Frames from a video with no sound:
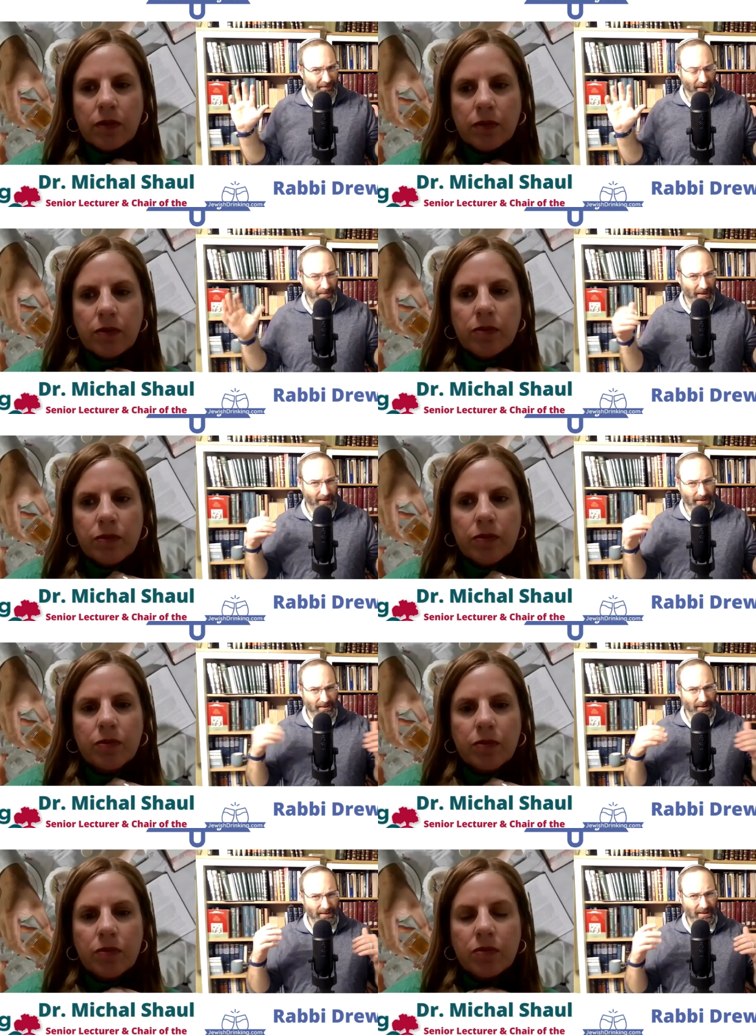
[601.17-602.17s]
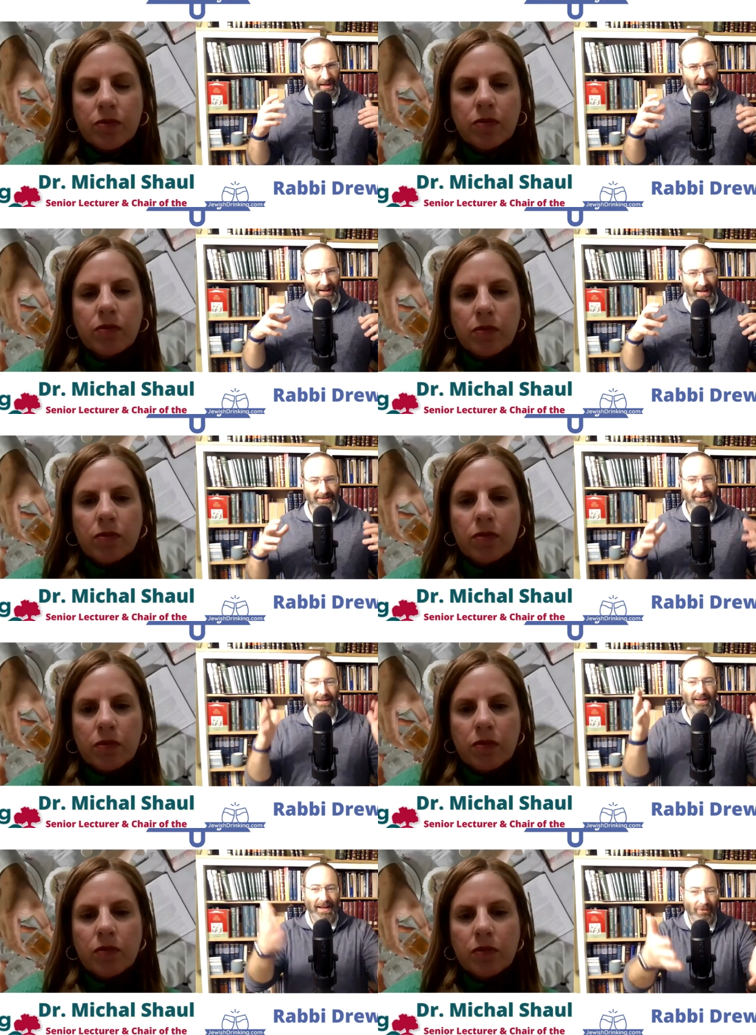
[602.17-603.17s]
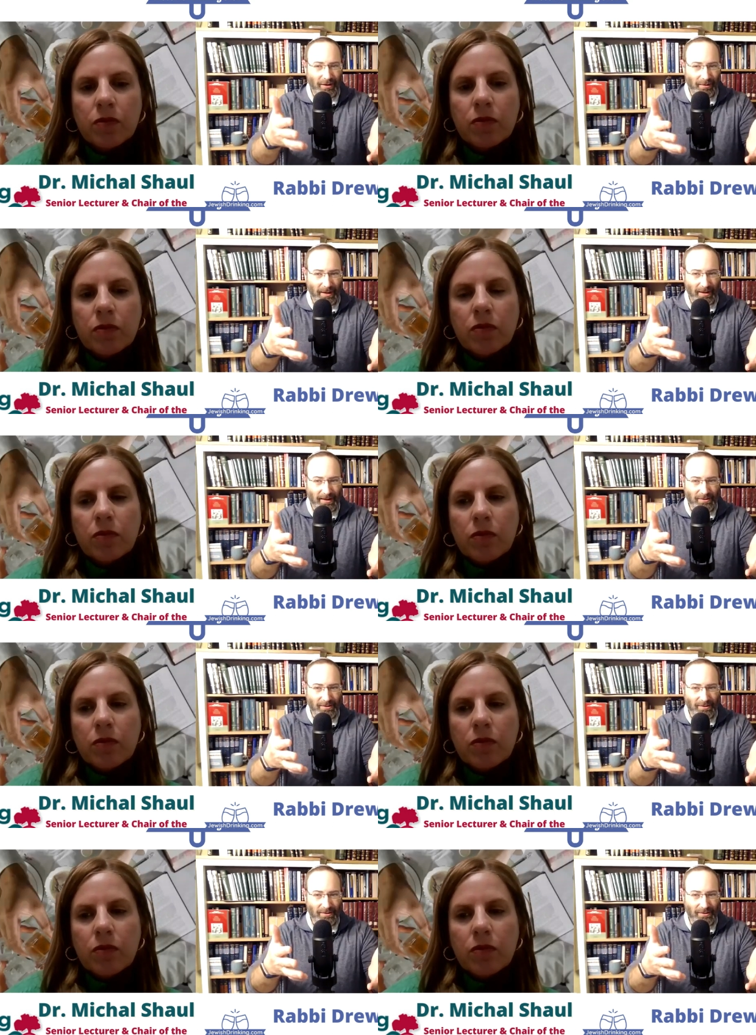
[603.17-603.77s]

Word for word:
Speaker 1: I mean, it does. I guess now a little bit in